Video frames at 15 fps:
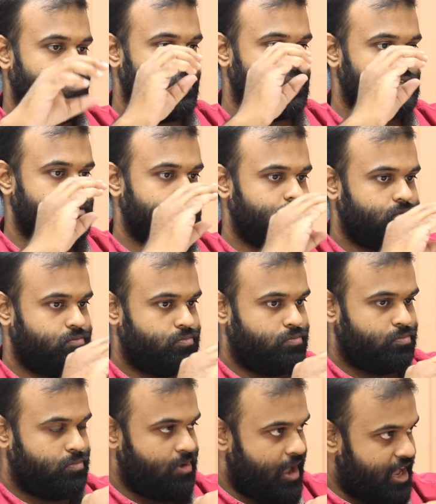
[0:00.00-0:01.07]
was
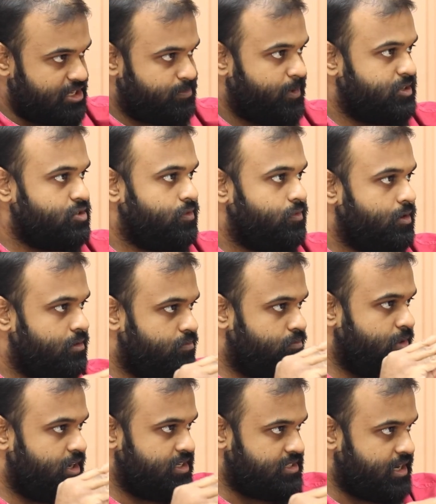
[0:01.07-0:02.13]
aspects of it,
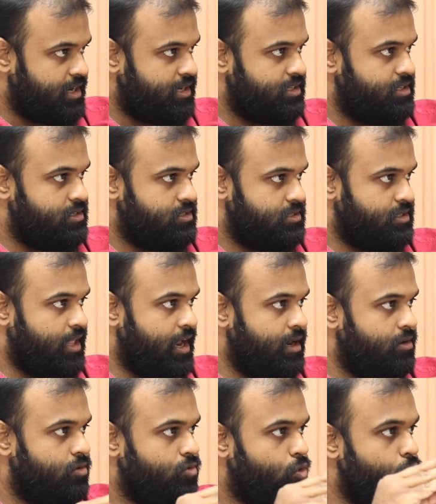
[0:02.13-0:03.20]
bidding strategies,
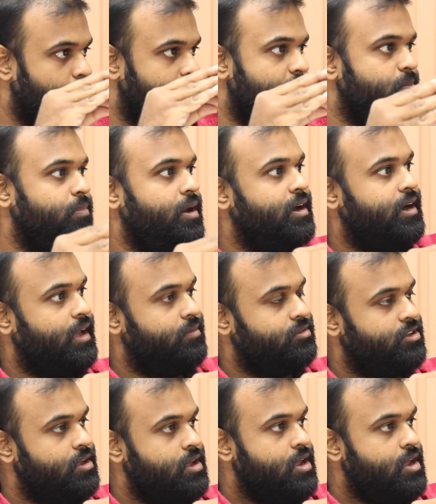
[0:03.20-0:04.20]
then whole campaign types.